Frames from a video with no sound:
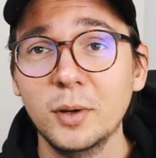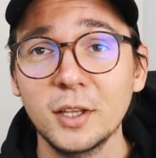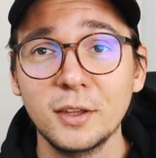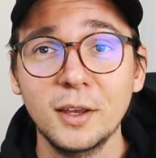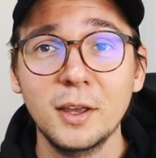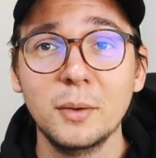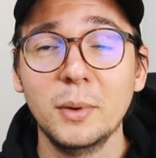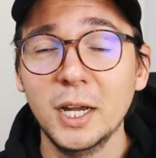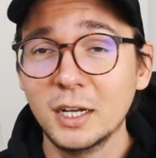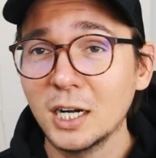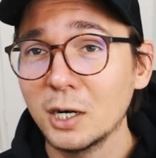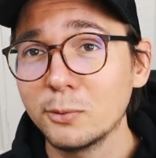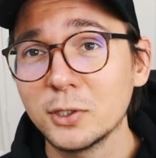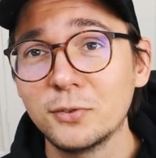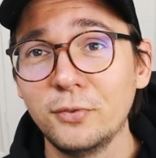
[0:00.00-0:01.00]
But my
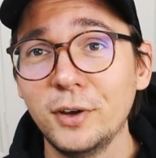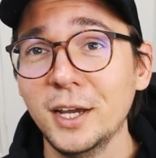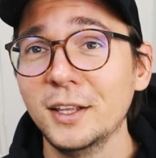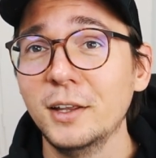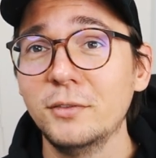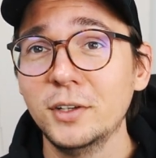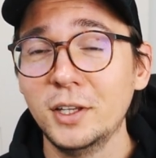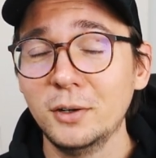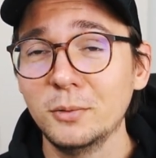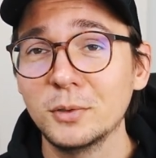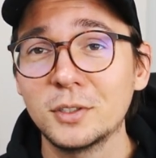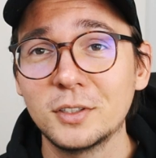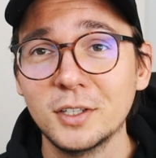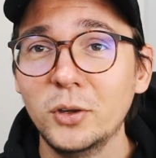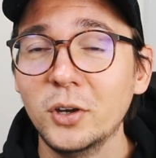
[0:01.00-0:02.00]
car was fine, everything
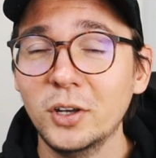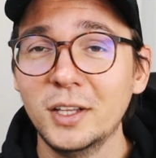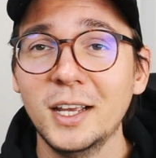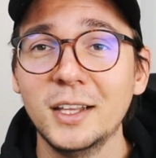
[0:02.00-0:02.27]
was good,